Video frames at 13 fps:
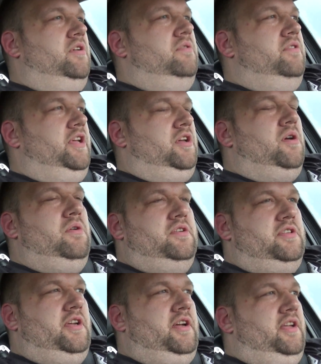You know? Like
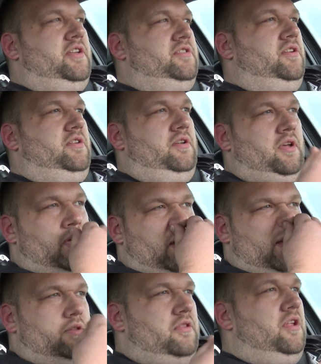Koenigsegg
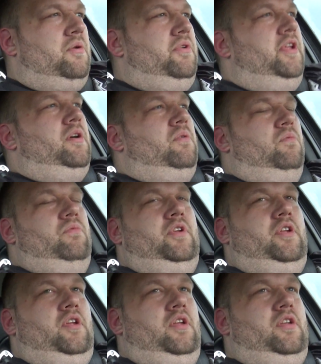
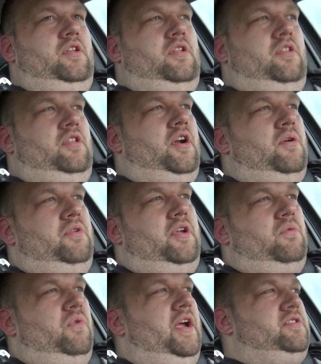they're not
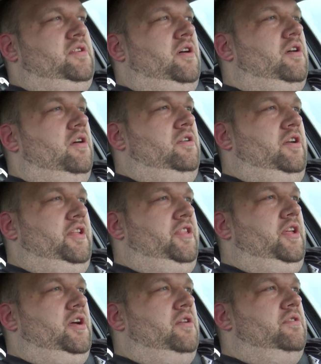really a race car or
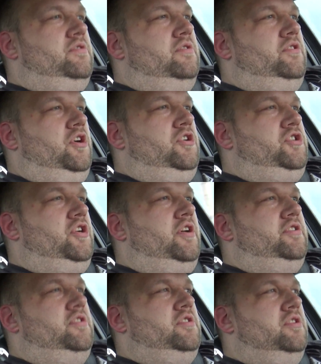anything else. They're
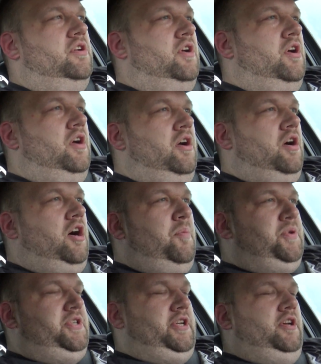just a
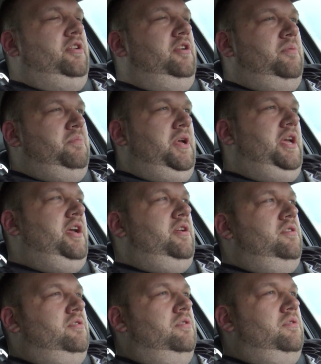particular
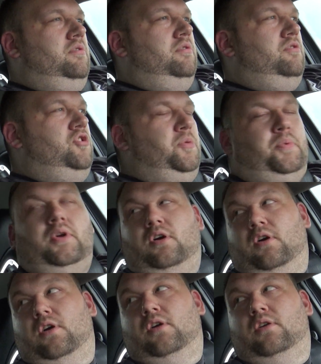made
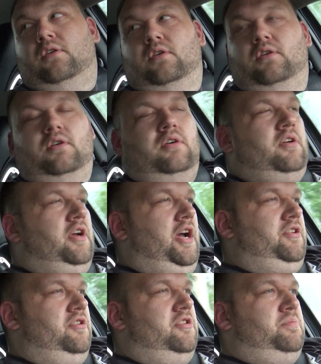supercar.
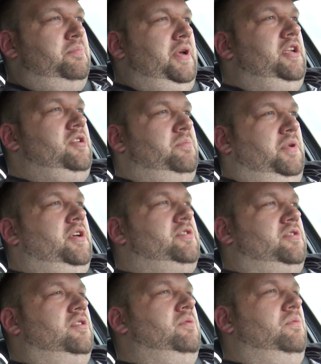And they're just made to be a
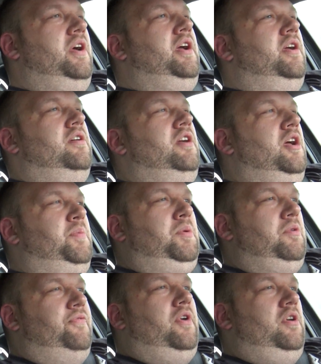certain way, and
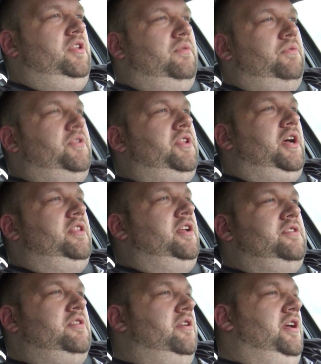people fall in love with that. And
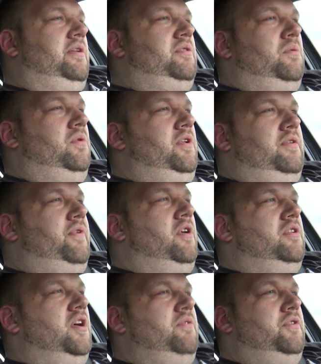that's all you have to really
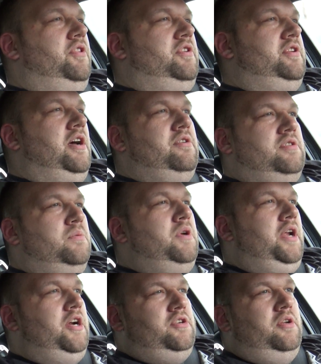fall in love with, is how
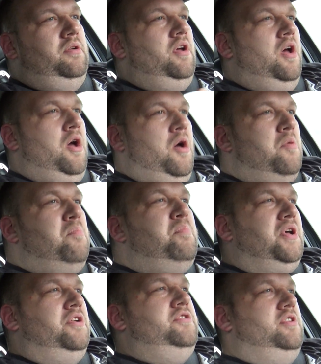someone actually
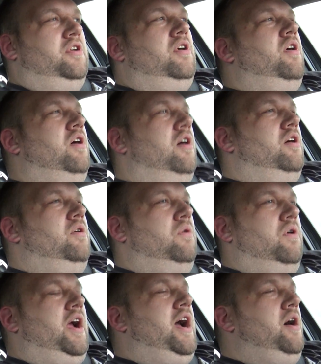builds a car,
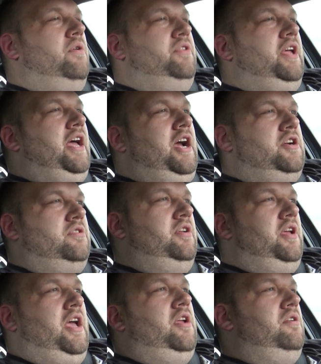or how they
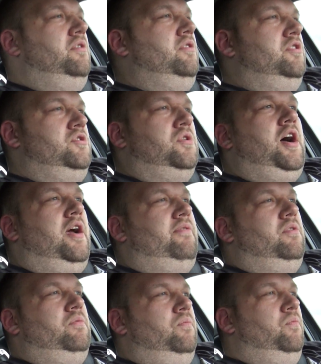actually handle or drive,
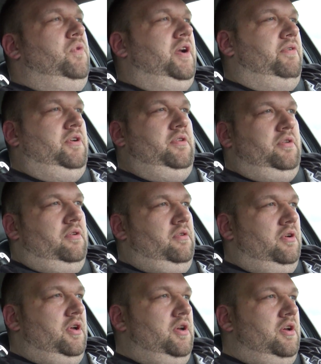or whatever your little
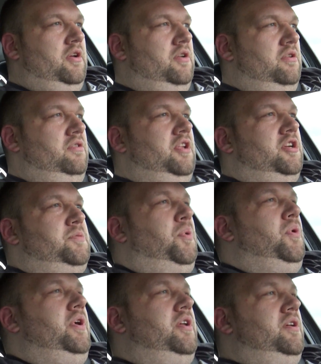niche
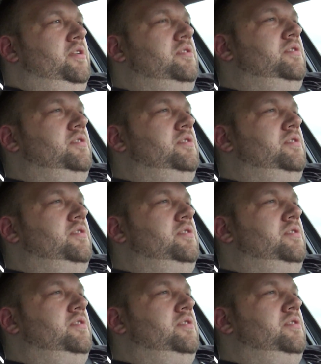point is.